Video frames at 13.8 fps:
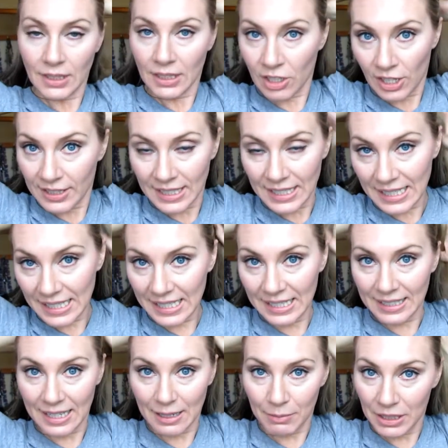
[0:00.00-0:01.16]
cause any heat
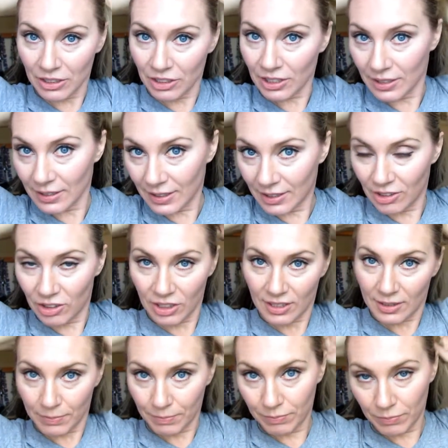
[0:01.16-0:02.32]
damage. It's just